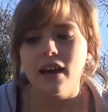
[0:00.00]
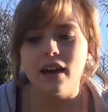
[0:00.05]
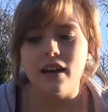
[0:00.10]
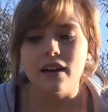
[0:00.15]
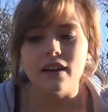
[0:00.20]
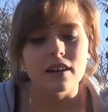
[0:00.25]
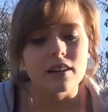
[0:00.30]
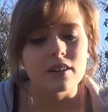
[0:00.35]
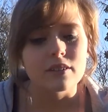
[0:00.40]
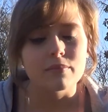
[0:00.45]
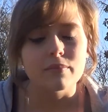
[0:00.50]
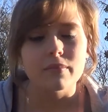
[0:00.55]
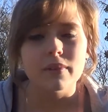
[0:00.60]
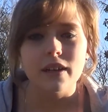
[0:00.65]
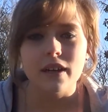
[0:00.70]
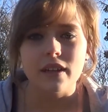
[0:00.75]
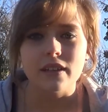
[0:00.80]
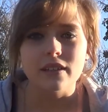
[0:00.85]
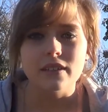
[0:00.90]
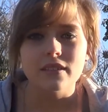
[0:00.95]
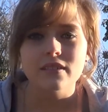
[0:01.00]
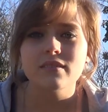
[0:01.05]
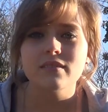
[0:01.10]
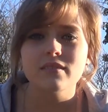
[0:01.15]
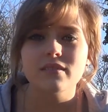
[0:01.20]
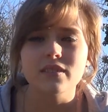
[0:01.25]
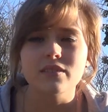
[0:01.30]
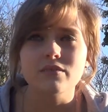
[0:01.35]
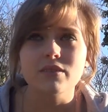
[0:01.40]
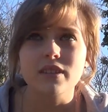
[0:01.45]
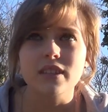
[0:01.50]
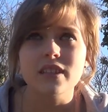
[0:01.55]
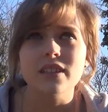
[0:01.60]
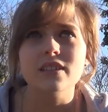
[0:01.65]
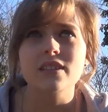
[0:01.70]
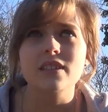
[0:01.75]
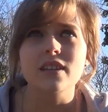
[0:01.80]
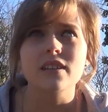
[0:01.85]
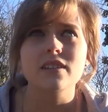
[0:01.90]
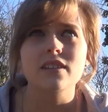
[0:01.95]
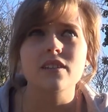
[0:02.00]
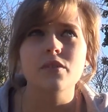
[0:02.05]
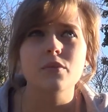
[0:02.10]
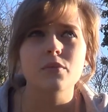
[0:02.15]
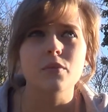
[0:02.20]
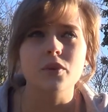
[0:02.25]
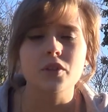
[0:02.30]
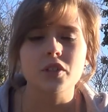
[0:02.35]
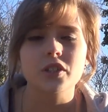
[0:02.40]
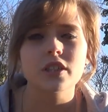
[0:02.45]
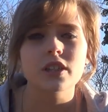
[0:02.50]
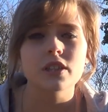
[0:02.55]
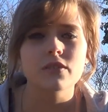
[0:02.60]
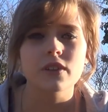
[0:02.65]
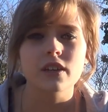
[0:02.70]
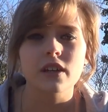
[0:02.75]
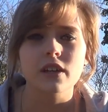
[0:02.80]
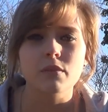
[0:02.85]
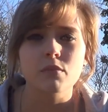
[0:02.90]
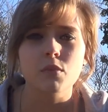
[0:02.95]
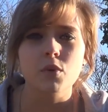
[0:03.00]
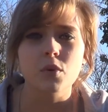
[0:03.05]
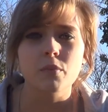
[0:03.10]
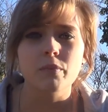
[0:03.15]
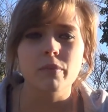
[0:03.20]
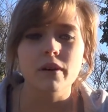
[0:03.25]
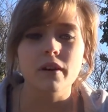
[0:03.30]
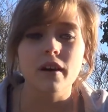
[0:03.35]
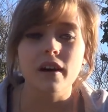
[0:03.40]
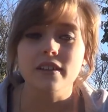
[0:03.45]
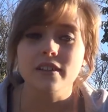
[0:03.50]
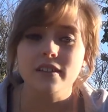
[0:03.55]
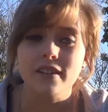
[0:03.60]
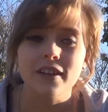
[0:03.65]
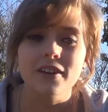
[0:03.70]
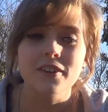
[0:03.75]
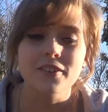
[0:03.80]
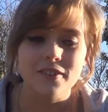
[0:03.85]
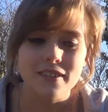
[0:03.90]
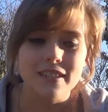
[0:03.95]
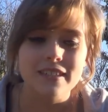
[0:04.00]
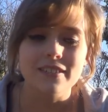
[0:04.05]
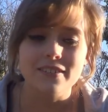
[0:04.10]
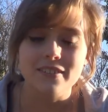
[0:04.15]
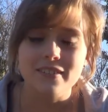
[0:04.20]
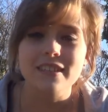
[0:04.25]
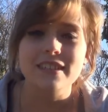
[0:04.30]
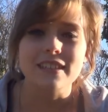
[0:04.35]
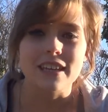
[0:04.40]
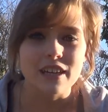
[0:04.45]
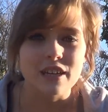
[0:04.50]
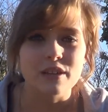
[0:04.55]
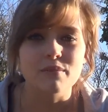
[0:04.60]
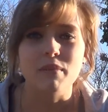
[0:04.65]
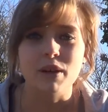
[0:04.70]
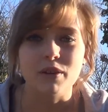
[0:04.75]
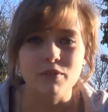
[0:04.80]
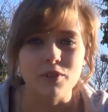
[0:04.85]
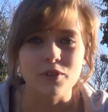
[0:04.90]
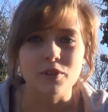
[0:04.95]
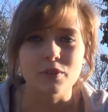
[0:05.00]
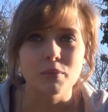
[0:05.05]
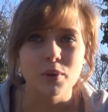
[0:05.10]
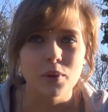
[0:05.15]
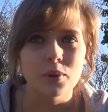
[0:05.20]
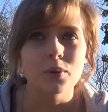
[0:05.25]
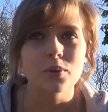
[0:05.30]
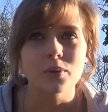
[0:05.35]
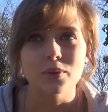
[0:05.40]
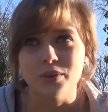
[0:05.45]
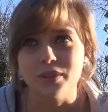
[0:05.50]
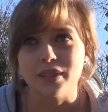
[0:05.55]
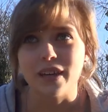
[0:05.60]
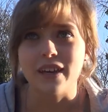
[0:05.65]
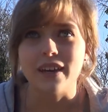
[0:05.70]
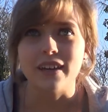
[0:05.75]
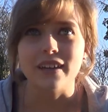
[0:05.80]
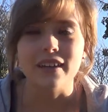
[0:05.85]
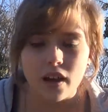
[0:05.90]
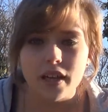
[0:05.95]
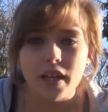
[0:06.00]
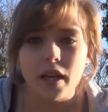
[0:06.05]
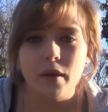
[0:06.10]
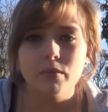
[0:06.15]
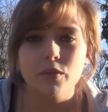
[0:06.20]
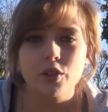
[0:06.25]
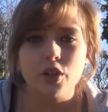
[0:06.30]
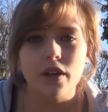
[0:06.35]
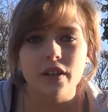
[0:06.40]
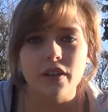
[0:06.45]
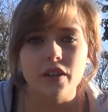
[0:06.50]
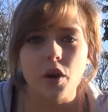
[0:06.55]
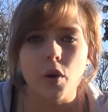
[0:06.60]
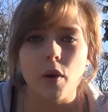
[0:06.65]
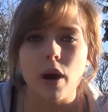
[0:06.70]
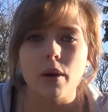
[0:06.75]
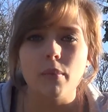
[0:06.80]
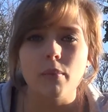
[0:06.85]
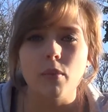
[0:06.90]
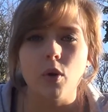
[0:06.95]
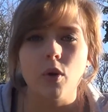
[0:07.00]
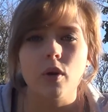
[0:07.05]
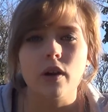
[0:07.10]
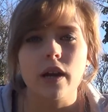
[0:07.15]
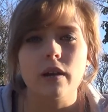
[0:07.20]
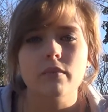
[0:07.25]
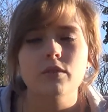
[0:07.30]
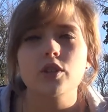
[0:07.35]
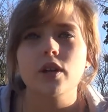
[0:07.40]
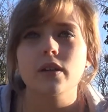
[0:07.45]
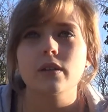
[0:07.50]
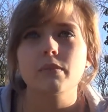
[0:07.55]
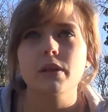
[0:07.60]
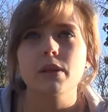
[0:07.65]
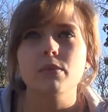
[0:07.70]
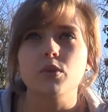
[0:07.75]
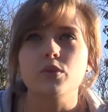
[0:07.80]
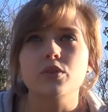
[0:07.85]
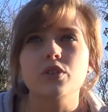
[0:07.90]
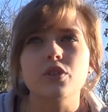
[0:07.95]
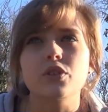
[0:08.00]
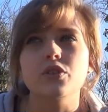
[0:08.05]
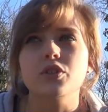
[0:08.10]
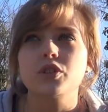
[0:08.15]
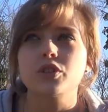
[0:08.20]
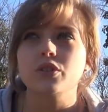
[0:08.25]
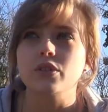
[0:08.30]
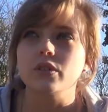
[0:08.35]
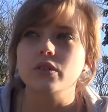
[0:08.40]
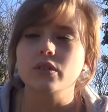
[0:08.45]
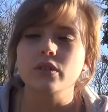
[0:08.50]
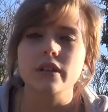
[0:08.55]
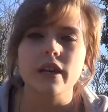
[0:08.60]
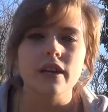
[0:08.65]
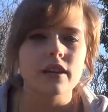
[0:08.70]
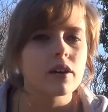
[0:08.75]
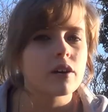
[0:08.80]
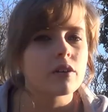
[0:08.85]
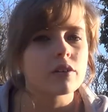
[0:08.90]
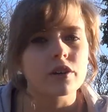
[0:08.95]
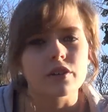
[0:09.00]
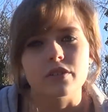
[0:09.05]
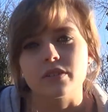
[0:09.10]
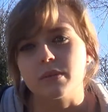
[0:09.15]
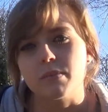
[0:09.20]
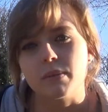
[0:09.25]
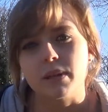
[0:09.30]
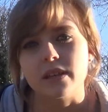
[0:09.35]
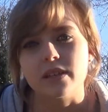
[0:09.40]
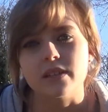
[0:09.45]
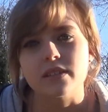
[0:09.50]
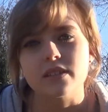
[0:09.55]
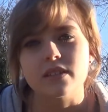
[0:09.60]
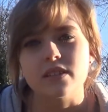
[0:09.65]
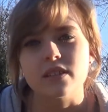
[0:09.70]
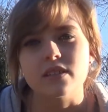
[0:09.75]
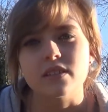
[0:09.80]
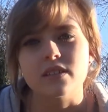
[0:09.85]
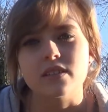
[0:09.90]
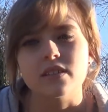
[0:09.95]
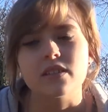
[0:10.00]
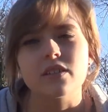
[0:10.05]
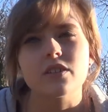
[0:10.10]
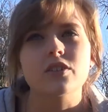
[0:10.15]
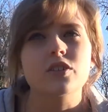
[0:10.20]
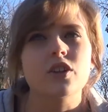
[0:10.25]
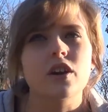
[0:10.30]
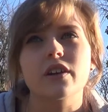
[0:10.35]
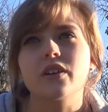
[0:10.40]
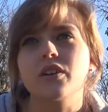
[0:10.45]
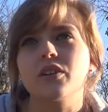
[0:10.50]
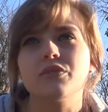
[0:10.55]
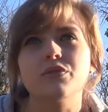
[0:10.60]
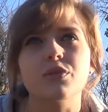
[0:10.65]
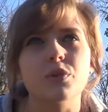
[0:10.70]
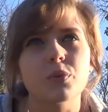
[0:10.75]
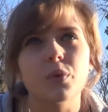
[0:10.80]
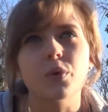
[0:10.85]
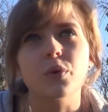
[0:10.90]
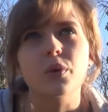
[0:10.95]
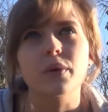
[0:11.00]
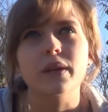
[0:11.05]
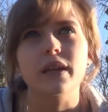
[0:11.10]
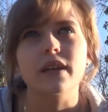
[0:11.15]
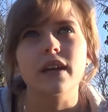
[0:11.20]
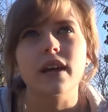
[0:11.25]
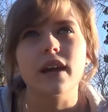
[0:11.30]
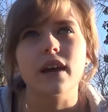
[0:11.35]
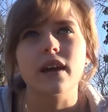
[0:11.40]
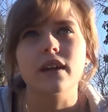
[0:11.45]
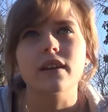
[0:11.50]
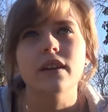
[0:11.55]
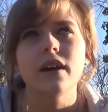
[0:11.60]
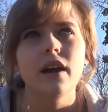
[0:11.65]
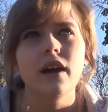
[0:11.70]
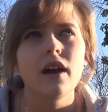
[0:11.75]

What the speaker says: And these days I don't watch TV anymore, but I do still sit in my room all day. I am trying to go out more. I am trying to be more social, get out, go to places, you know, try and go for a walk when I can.